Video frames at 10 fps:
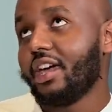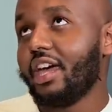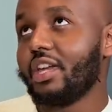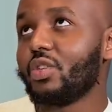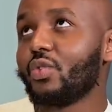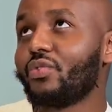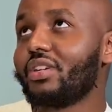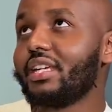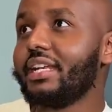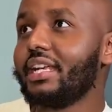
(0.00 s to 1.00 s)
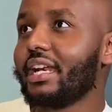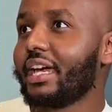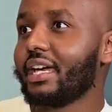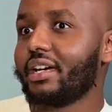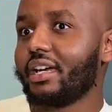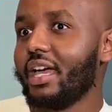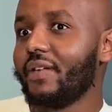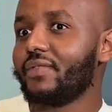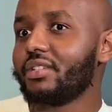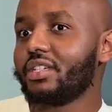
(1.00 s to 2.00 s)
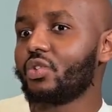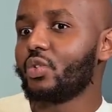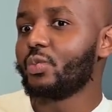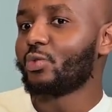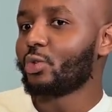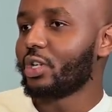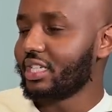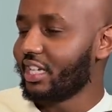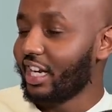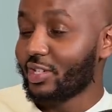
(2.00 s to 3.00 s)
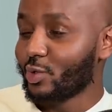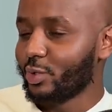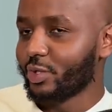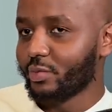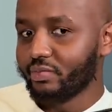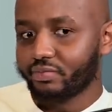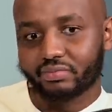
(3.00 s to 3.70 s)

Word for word: and you've really like every room you've walked in, and I told you